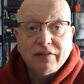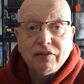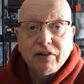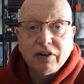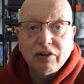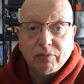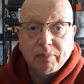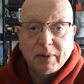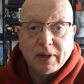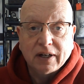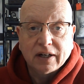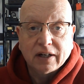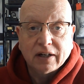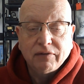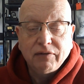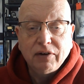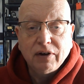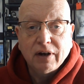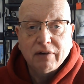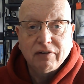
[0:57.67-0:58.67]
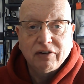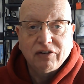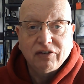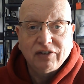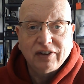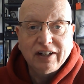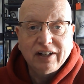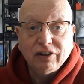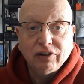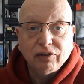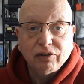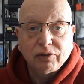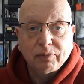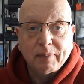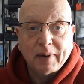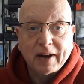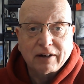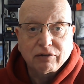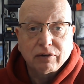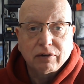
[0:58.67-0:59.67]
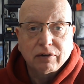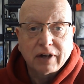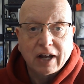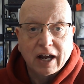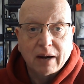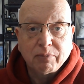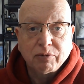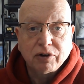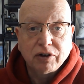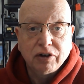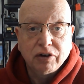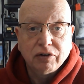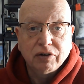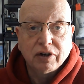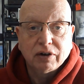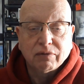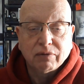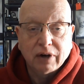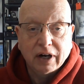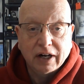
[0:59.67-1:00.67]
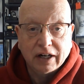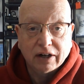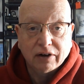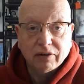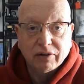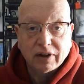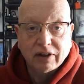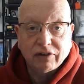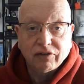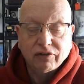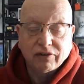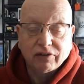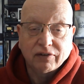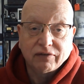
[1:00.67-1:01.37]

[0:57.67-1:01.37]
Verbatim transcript: The difference being, if you have a single spectral capture unit radio,